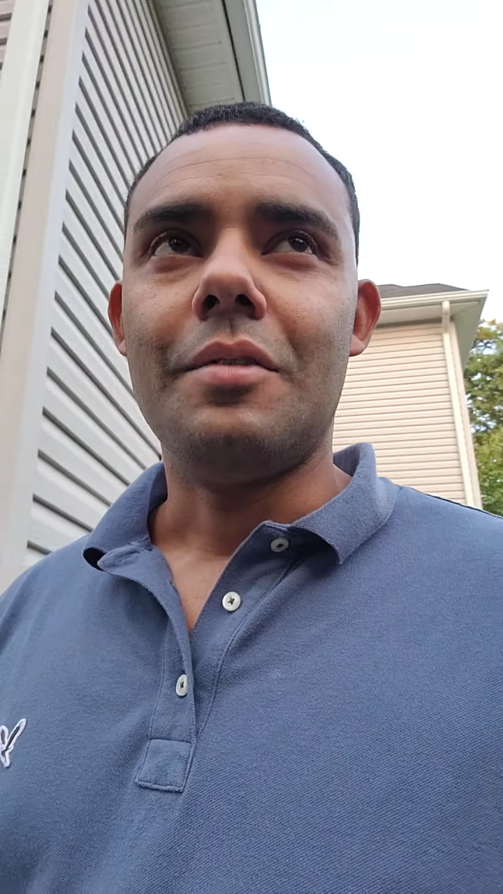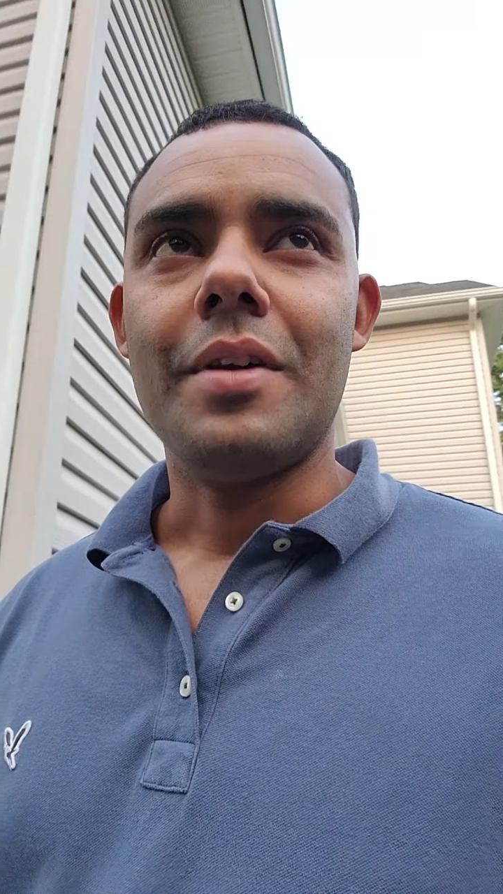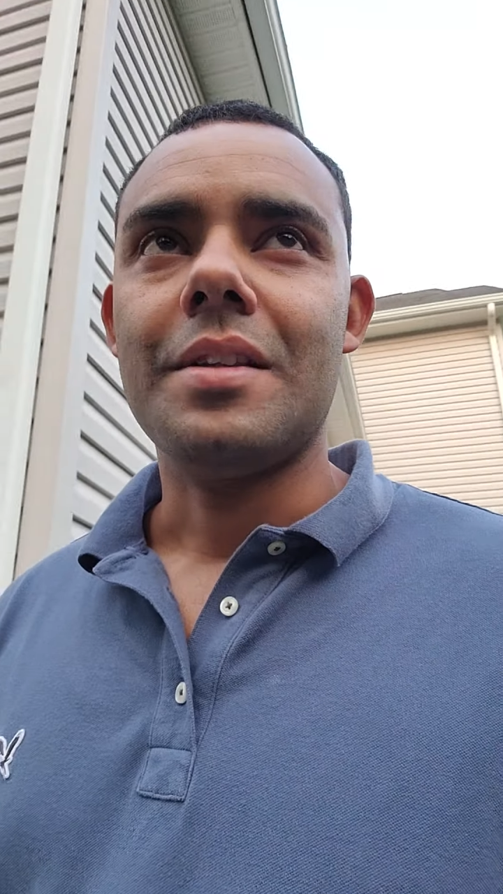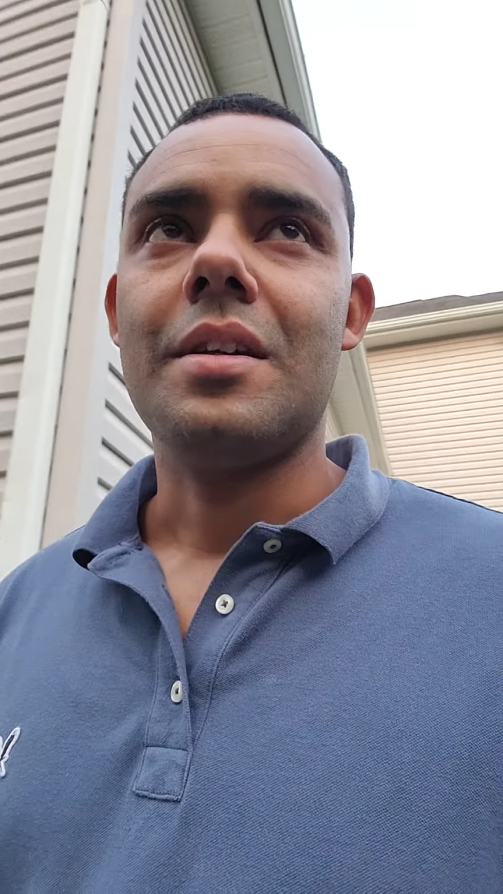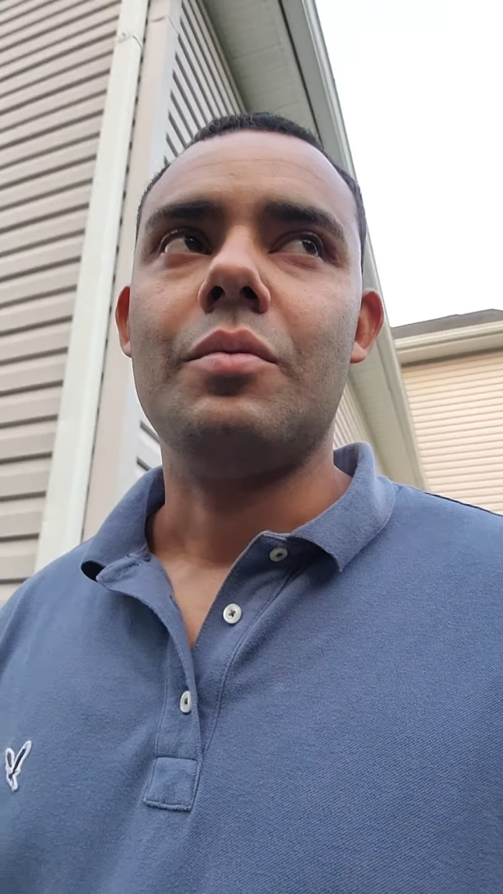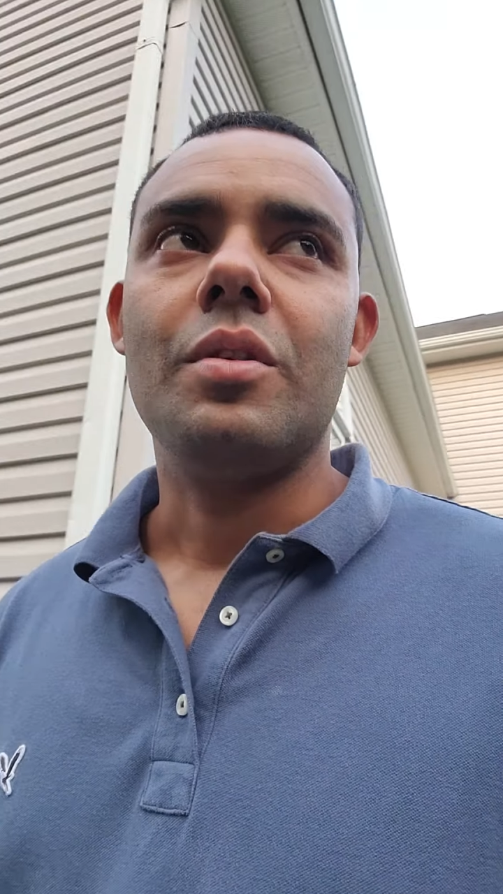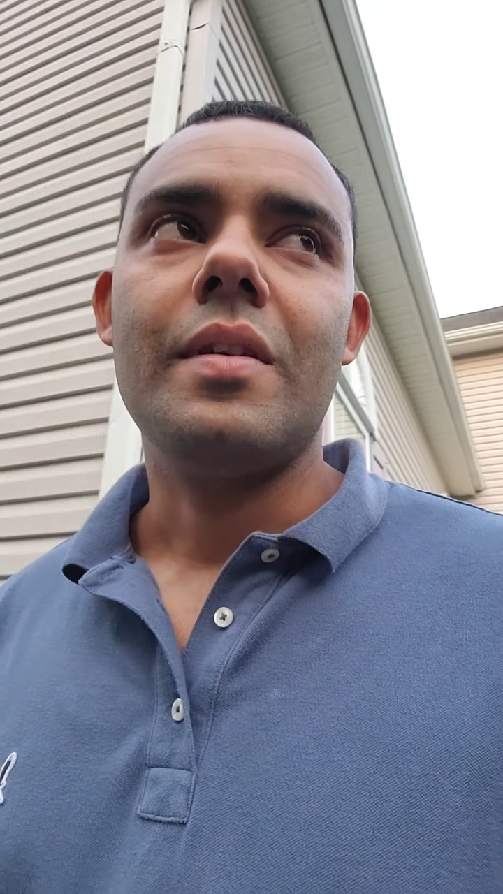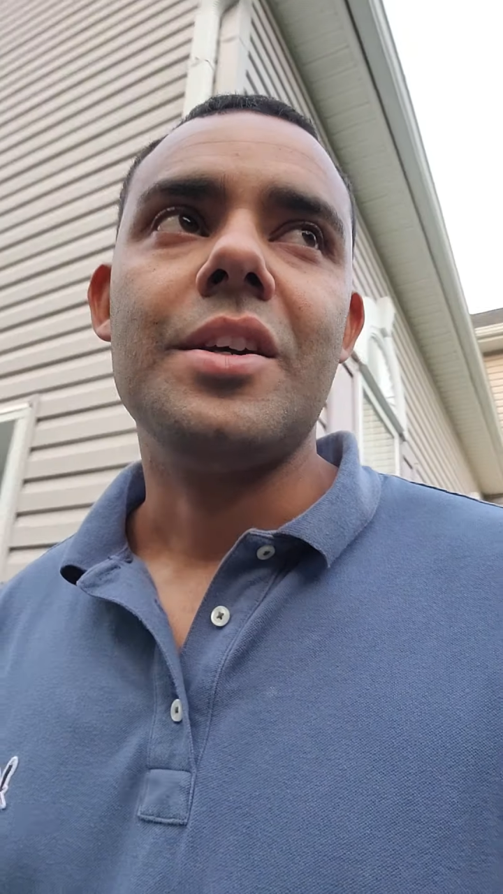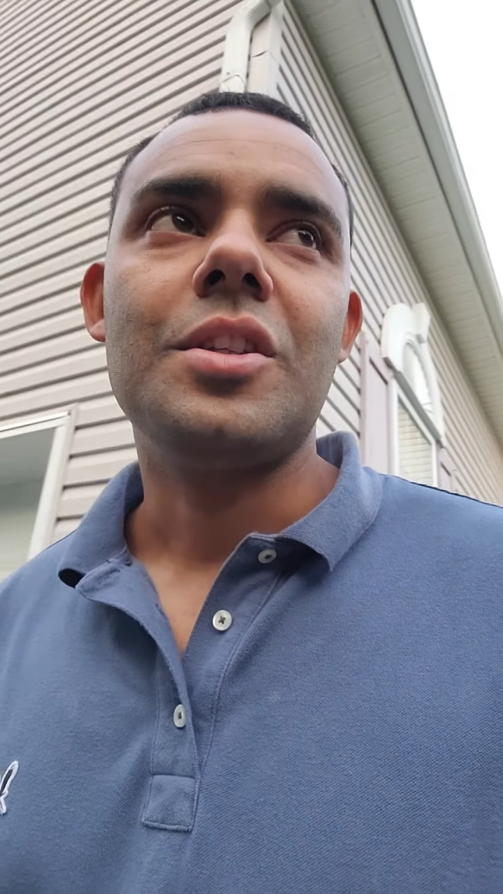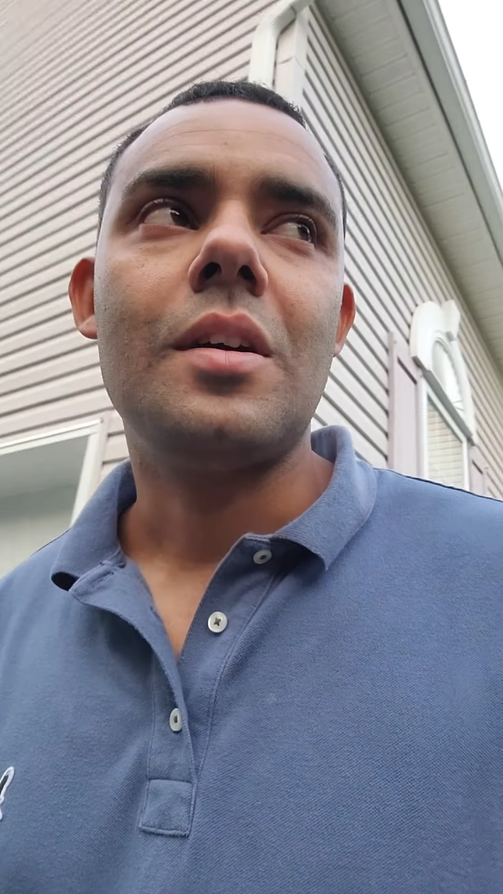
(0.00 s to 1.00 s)
renter will
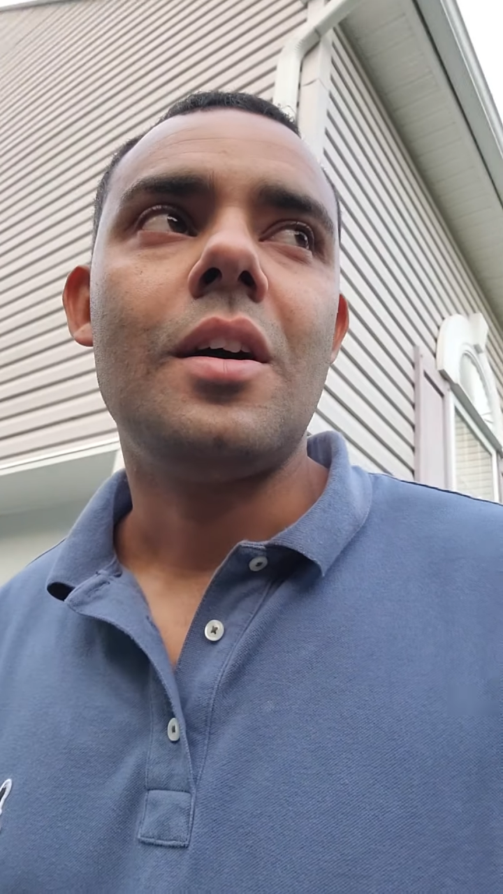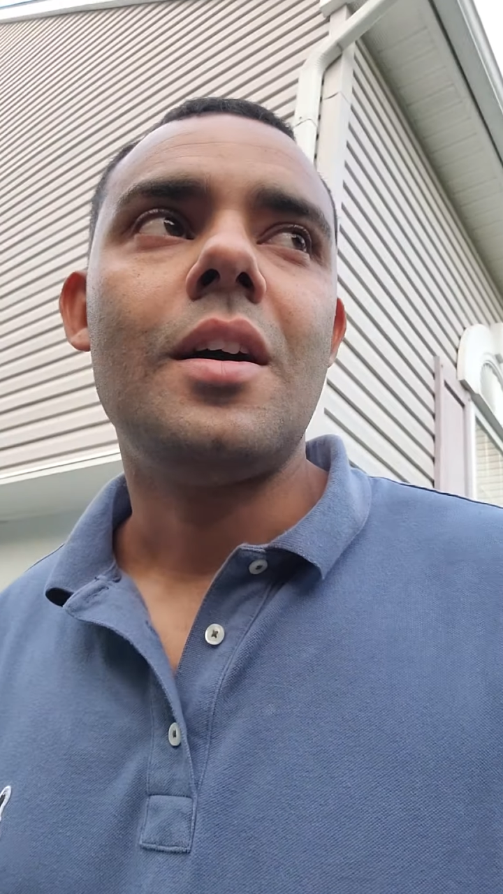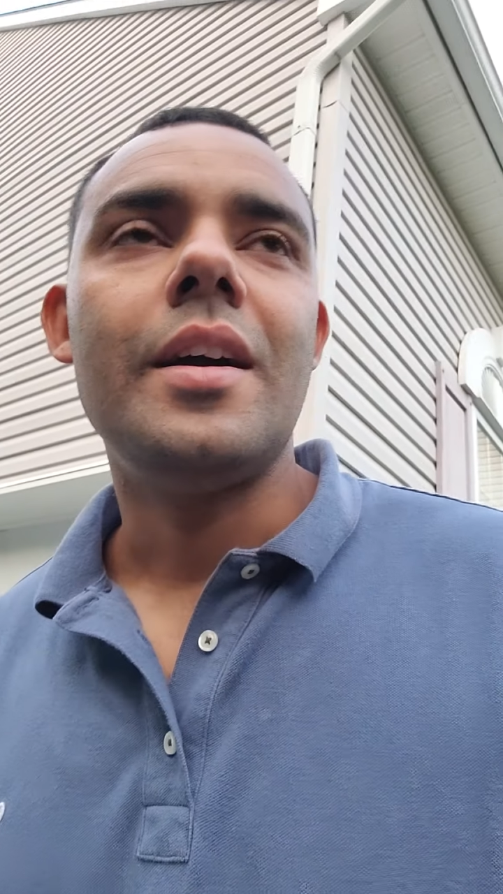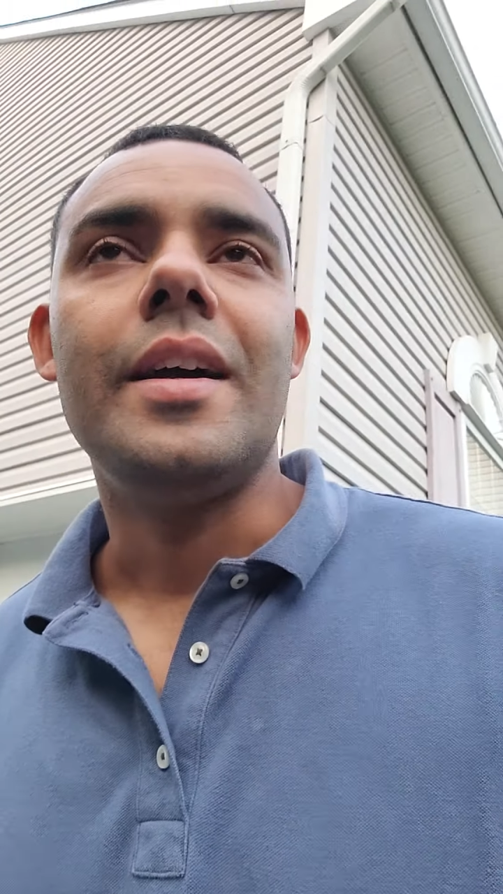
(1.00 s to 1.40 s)
crash the car,